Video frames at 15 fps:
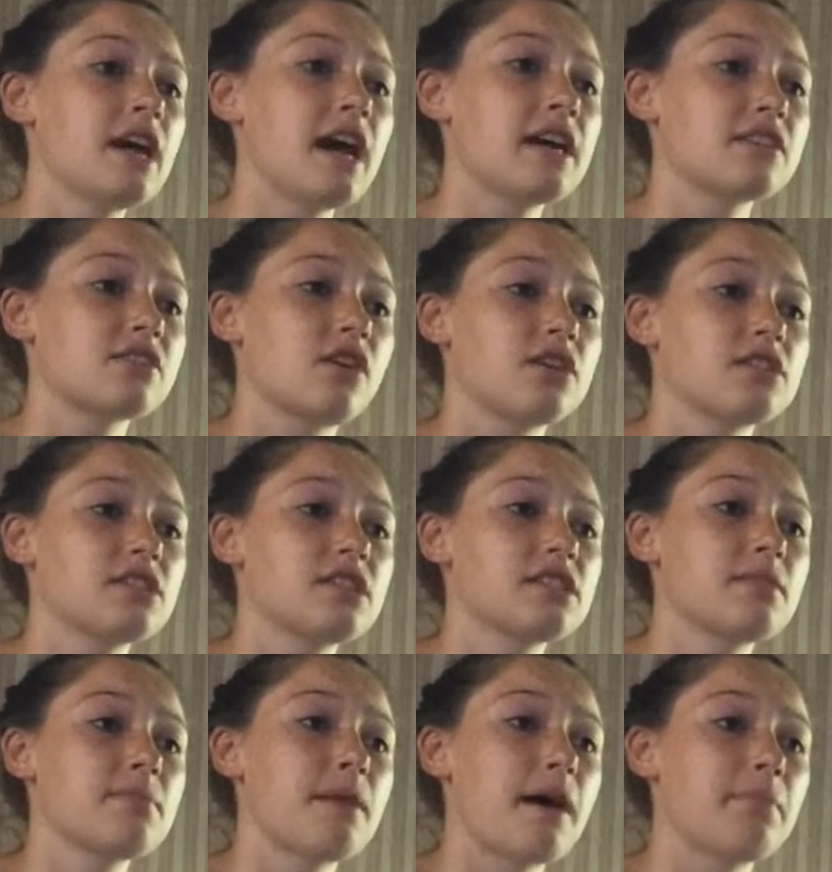As costly as
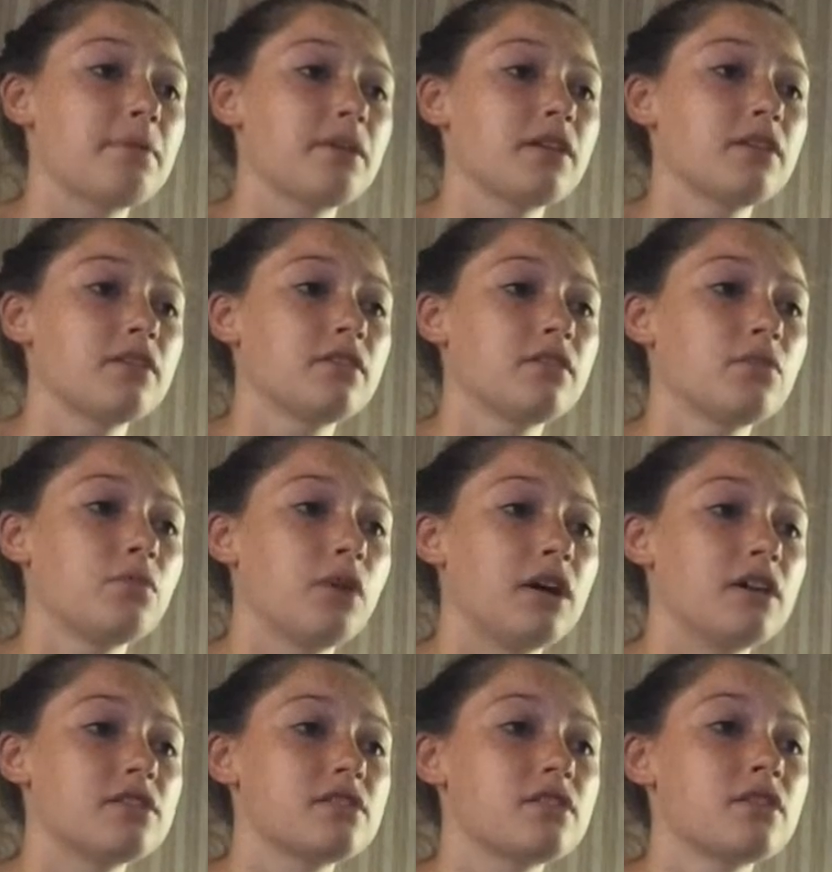the mapping
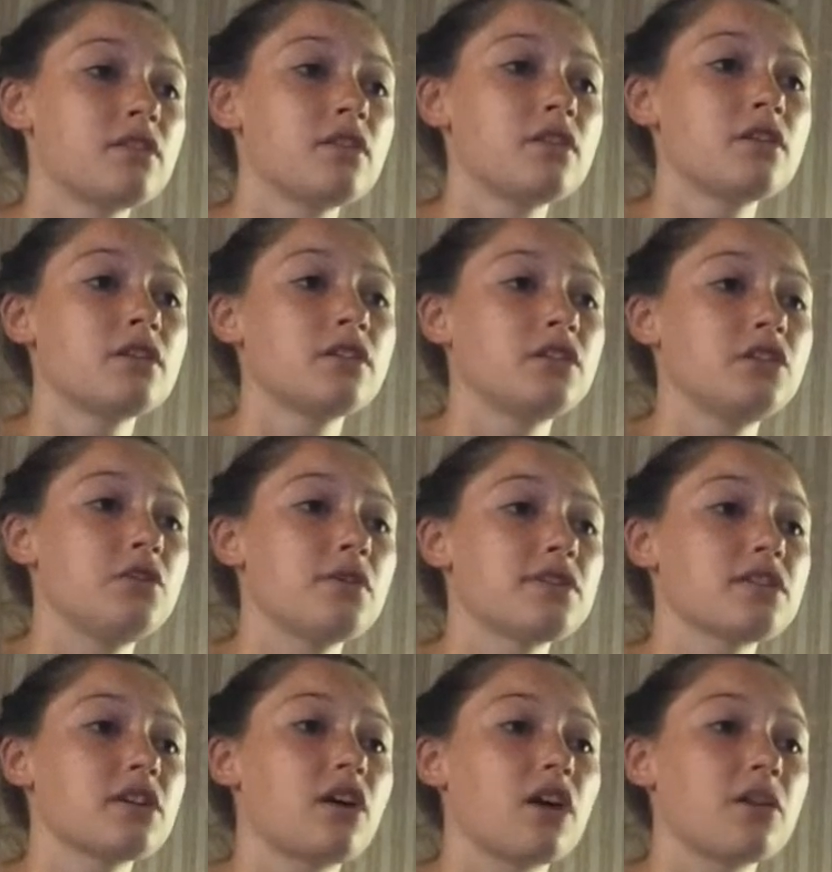was, the
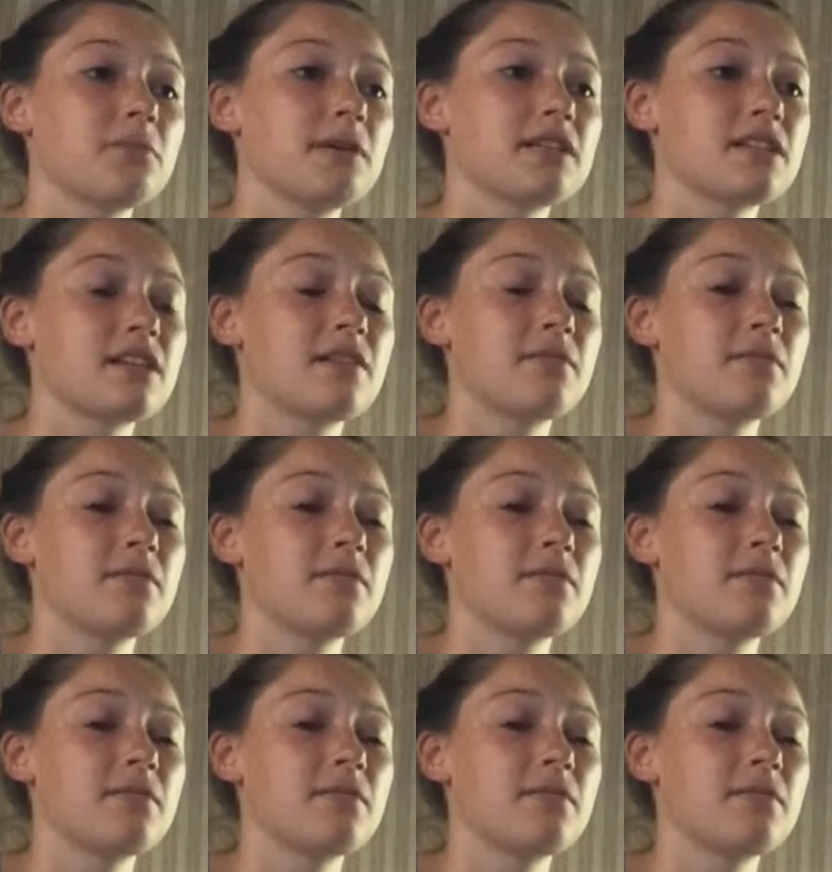U.S. economy has